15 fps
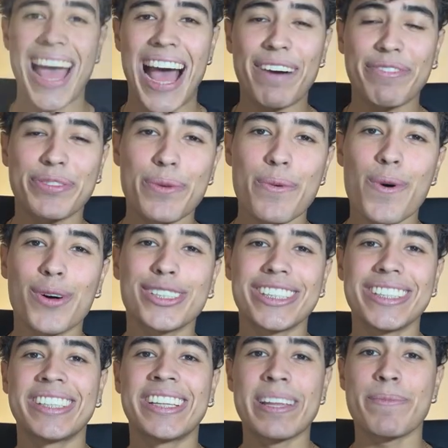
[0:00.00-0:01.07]
After
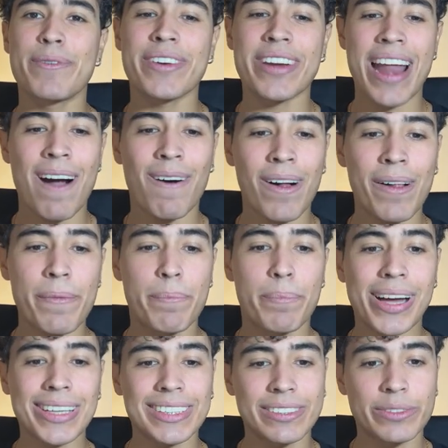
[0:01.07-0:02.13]
watching the demo, now I'll
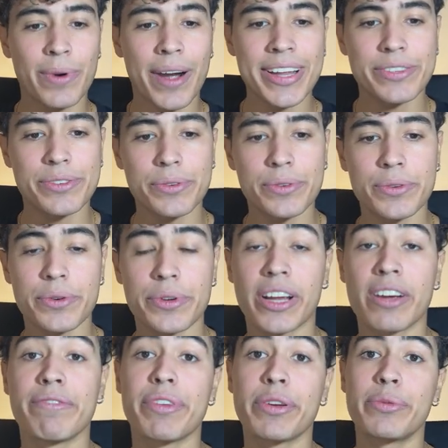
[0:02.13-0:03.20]
pass right to the
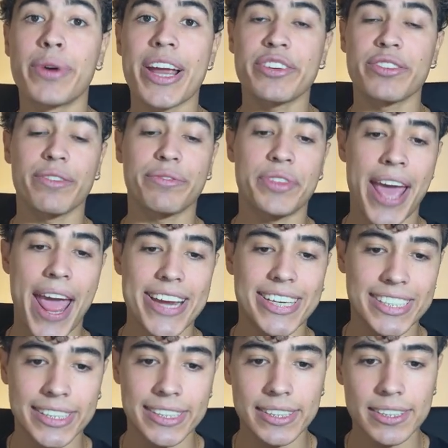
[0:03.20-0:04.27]
configuration of the
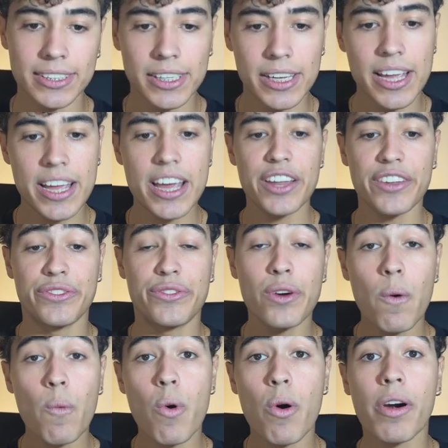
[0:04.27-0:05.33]
agent.
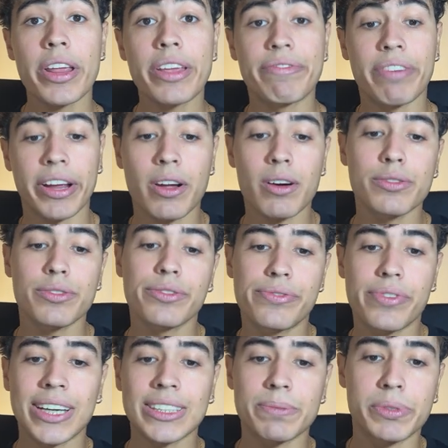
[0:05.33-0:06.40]
Don't worry if I go too
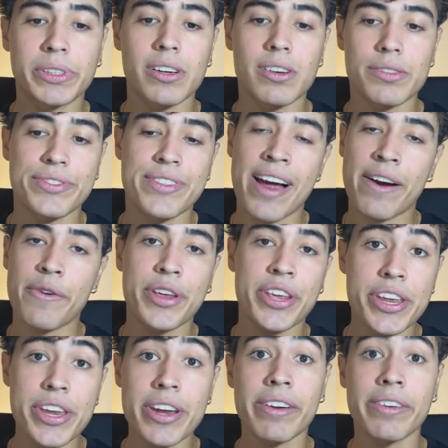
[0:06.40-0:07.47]
fast, because down
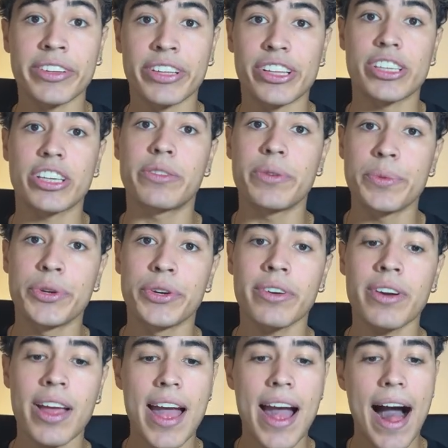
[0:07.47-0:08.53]
here in the
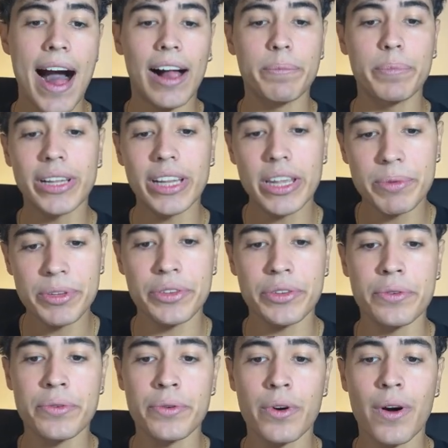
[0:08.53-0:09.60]
description, I'll be leaving
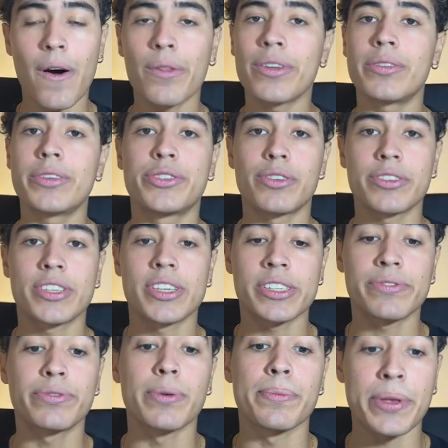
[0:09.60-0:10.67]
you all the
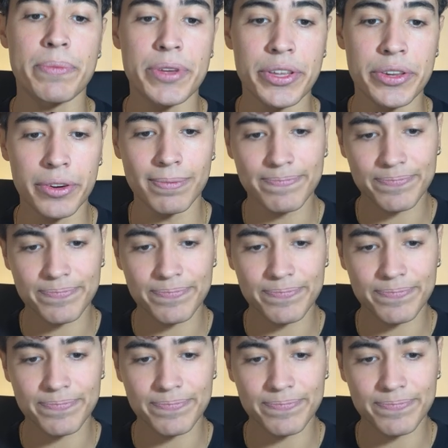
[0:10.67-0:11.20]
resources from the video.